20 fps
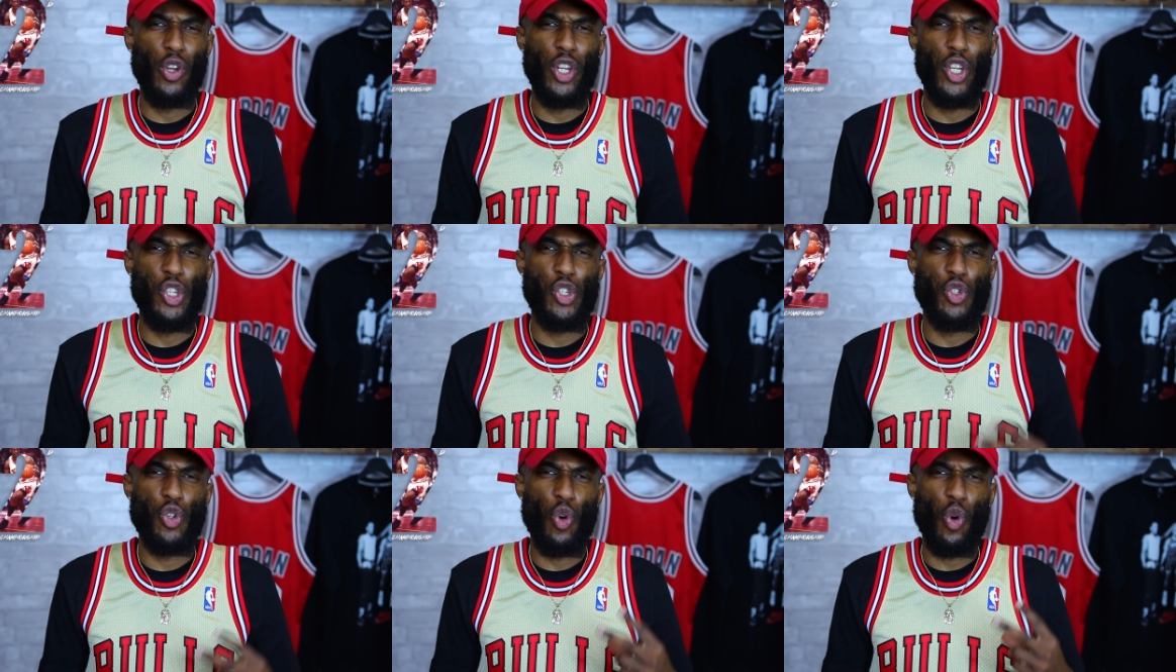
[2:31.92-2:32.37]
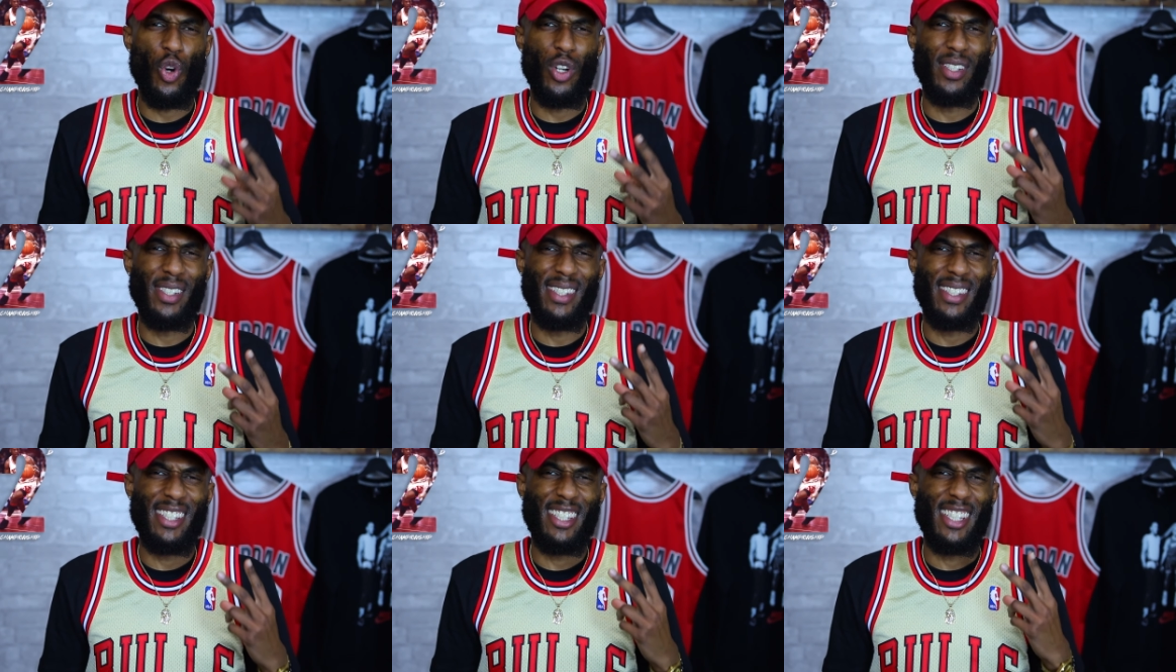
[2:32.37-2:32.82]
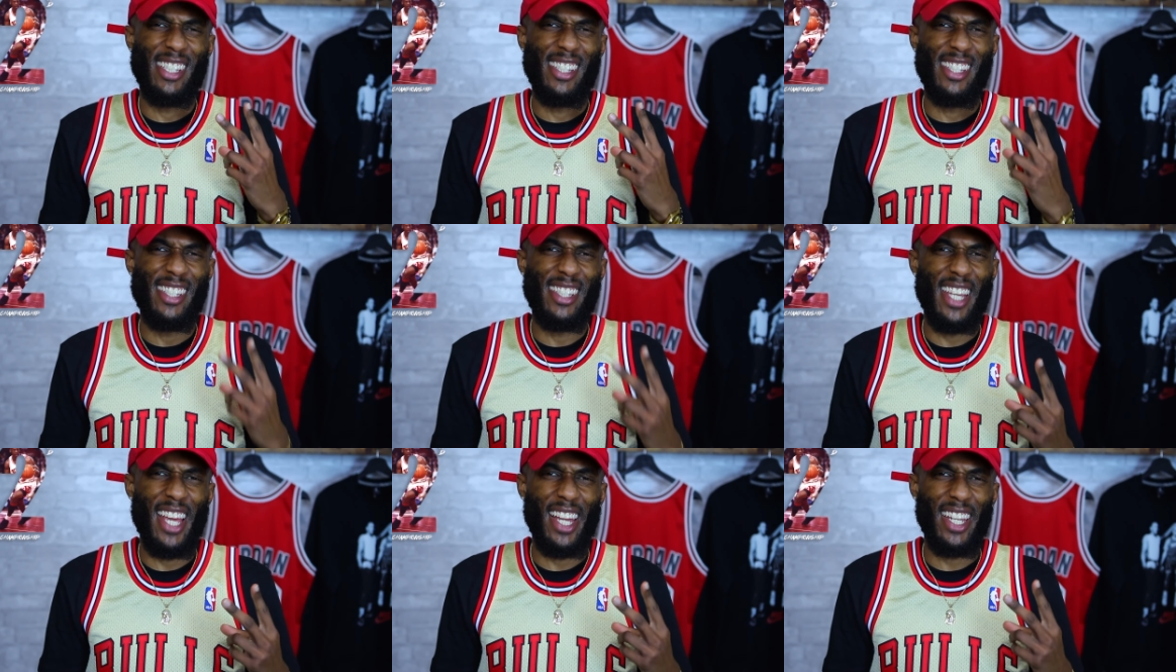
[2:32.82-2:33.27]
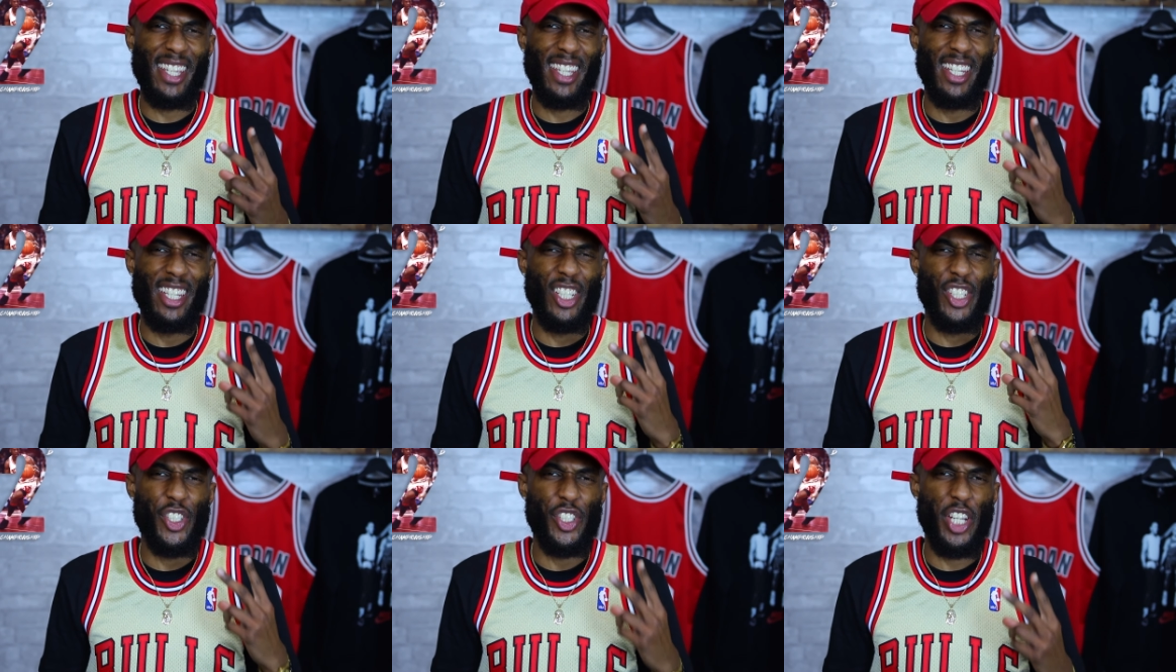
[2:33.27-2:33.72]
the Jordan's
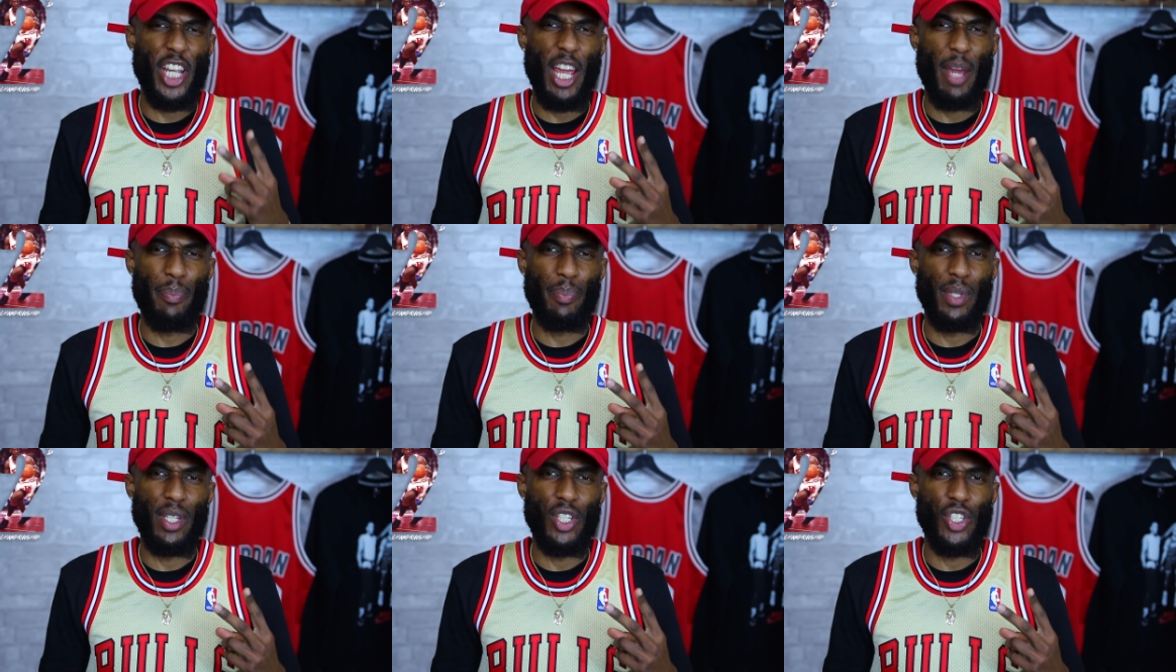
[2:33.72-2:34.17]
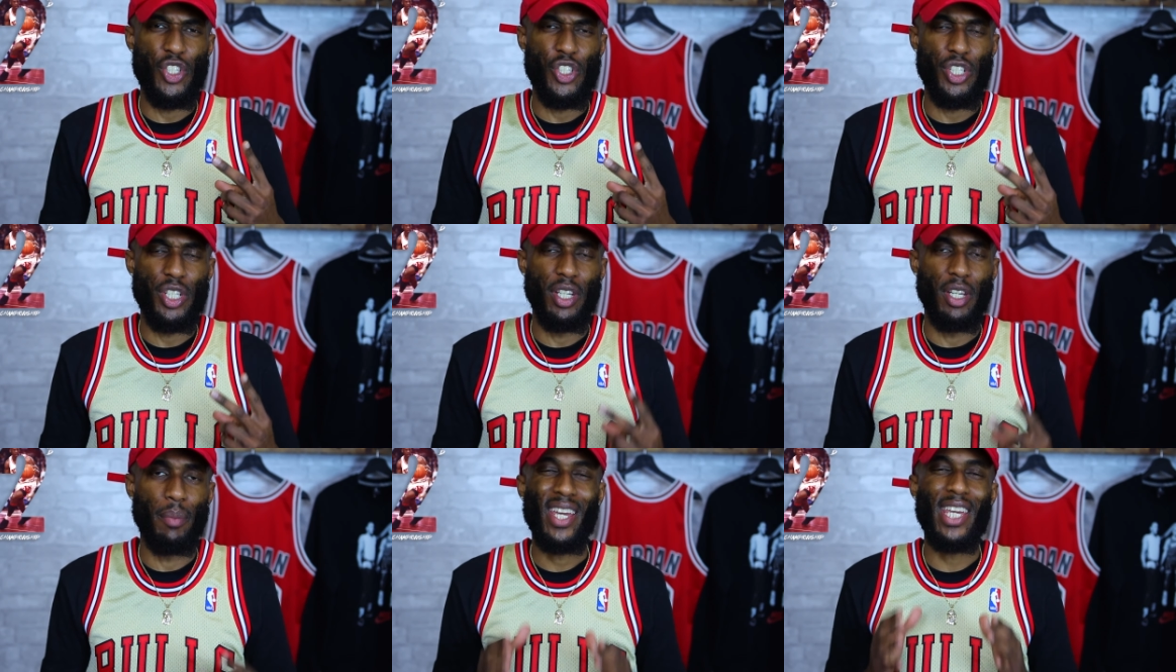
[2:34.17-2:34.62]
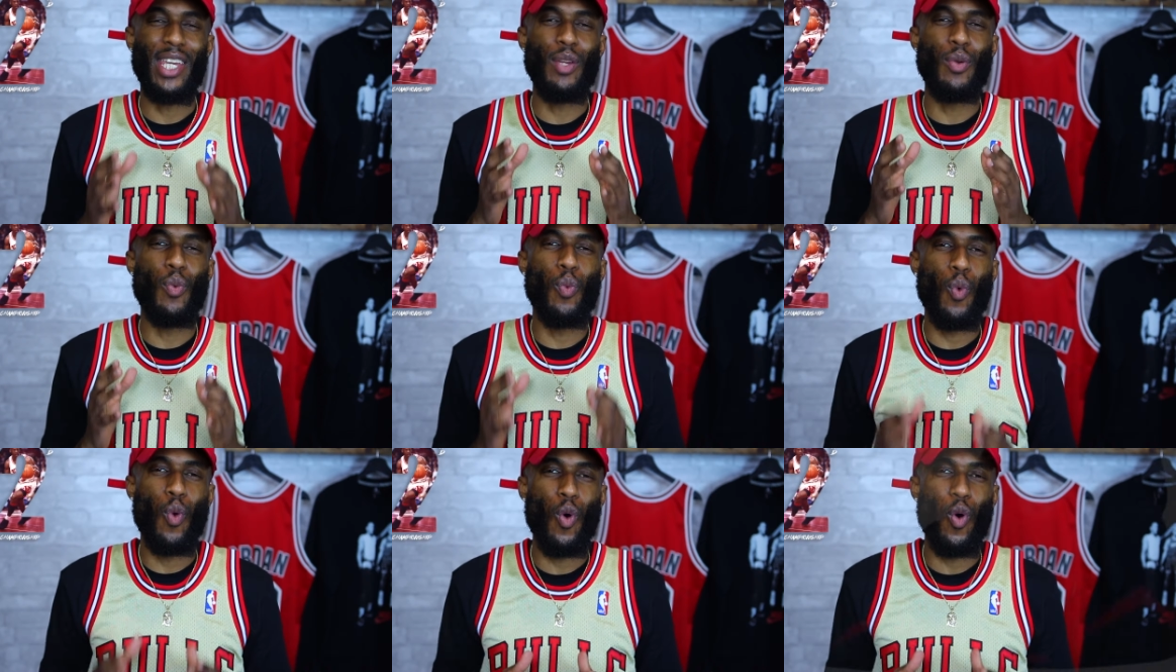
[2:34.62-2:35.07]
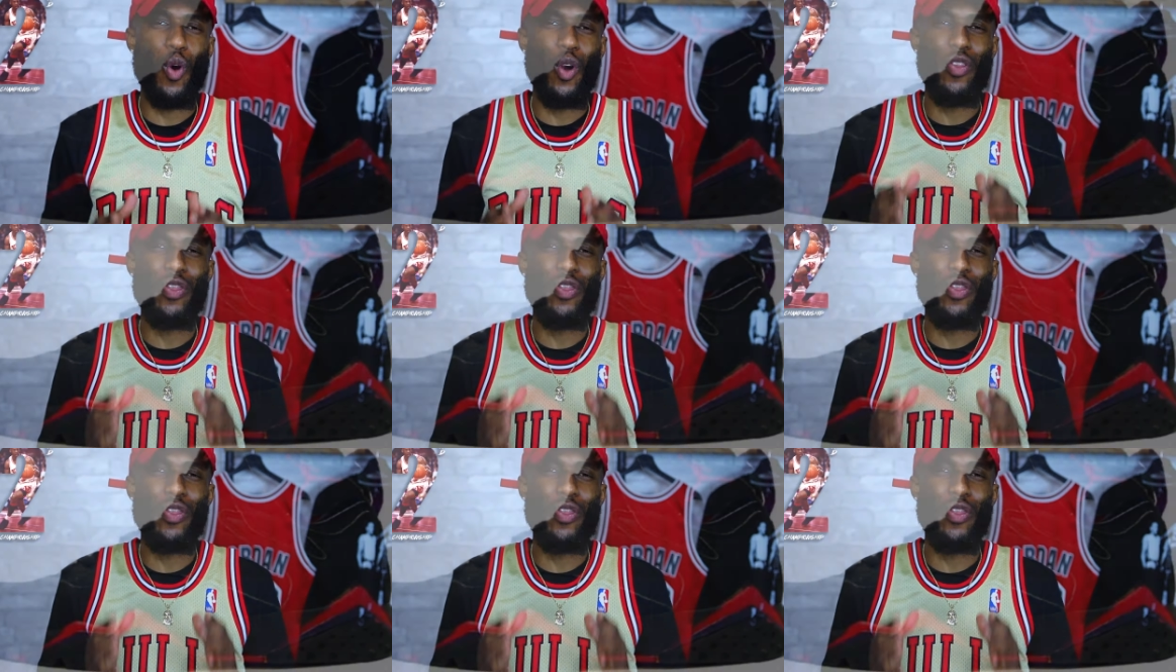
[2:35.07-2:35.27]
second championship, he wore